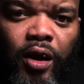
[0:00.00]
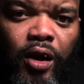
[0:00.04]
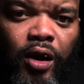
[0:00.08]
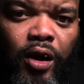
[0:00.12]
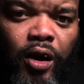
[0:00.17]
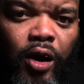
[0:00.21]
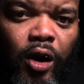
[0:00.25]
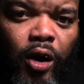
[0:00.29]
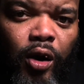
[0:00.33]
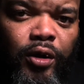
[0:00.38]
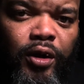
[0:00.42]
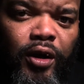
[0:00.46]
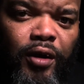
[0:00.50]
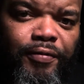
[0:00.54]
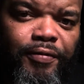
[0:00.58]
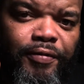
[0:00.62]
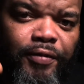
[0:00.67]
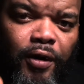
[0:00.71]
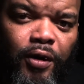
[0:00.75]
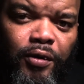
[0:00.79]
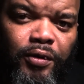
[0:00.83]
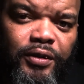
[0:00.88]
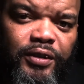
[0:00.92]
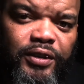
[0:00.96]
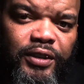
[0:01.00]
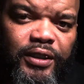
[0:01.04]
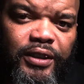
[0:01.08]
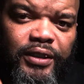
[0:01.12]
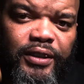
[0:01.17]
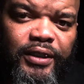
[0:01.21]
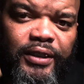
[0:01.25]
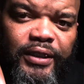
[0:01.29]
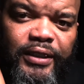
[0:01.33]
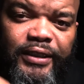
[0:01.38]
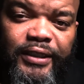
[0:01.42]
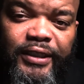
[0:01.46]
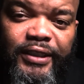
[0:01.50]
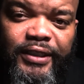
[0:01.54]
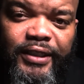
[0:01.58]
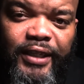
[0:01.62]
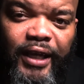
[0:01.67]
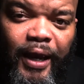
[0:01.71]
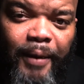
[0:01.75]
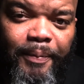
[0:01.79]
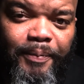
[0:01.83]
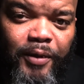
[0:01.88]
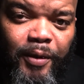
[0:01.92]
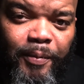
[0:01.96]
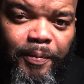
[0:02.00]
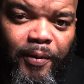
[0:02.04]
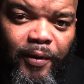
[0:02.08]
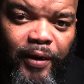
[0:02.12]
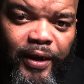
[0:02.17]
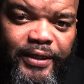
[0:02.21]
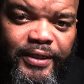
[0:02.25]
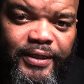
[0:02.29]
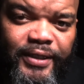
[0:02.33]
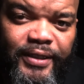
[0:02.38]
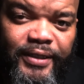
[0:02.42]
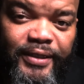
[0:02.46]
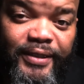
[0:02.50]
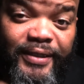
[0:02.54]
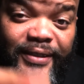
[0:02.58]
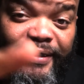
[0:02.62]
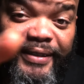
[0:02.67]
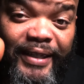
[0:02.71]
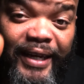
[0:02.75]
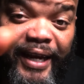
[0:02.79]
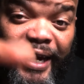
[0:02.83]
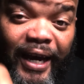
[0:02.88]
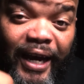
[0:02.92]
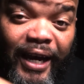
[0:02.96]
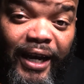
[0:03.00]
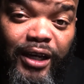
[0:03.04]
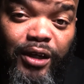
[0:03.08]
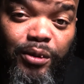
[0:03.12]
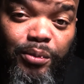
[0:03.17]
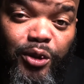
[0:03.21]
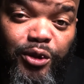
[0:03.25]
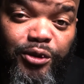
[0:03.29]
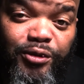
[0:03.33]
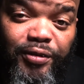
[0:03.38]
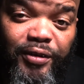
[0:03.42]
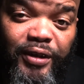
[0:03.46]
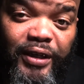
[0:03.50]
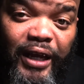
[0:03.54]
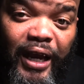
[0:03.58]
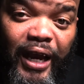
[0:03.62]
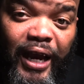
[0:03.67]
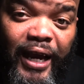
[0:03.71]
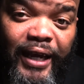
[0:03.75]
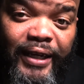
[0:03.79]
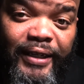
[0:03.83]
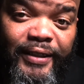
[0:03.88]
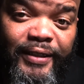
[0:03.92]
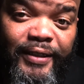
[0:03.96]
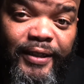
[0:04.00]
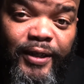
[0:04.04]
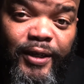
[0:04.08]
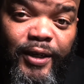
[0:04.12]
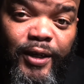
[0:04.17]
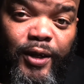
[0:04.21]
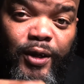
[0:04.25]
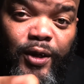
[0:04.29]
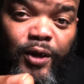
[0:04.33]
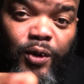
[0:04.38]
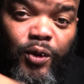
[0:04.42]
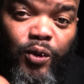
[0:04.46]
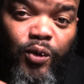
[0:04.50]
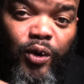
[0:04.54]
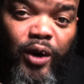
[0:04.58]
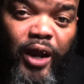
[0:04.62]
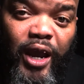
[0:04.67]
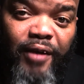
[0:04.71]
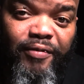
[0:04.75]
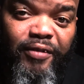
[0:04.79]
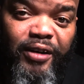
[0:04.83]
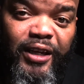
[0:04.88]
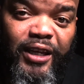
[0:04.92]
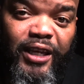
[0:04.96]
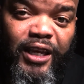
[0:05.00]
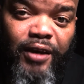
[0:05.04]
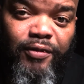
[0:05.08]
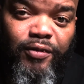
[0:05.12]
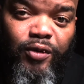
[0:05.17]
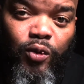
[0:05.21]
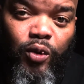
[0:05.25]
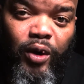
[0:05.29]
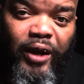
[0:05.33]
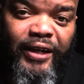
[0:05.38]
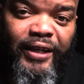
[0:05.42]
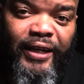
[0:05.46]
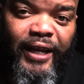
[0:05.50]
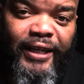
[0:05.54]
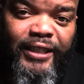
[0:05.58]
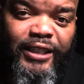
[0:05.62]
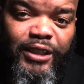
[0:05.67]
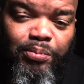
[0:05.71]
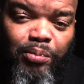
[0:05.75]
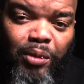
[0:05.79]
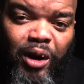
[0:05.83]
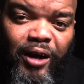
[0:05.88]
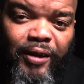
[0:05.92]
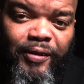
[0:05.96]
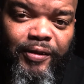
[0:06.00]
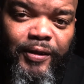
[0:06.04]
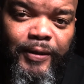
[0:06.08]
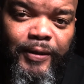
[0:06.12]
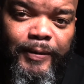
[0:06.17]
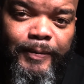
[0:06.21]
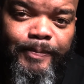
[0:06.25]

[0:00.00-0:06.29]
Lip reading: Hold up, folks. Stop the presses. I almost forgot. We're having a giveaway next month.